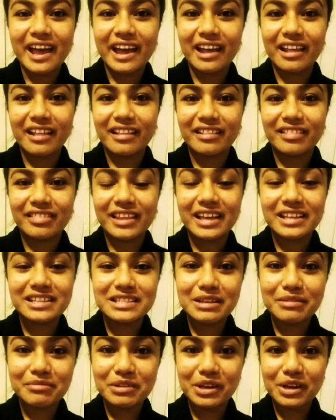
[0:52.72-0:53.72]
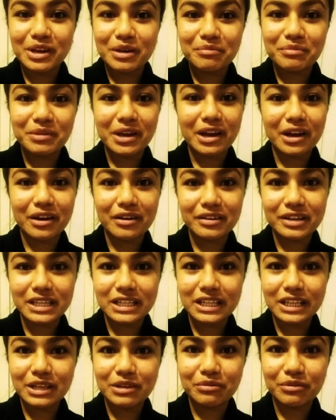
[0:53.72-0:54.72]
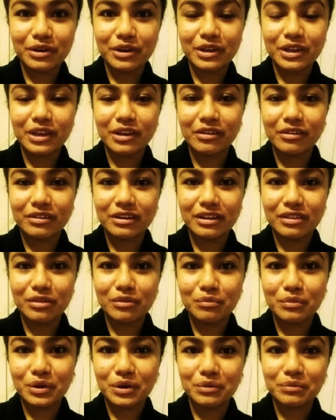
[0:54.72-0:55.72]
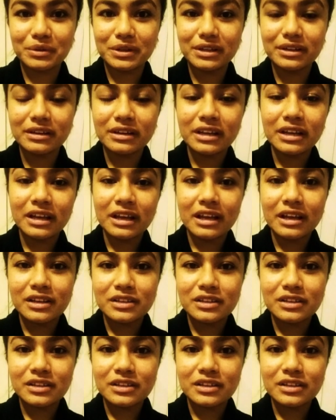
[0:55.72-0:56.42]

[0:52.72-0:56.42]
And that's something I'm currently working on at the moment.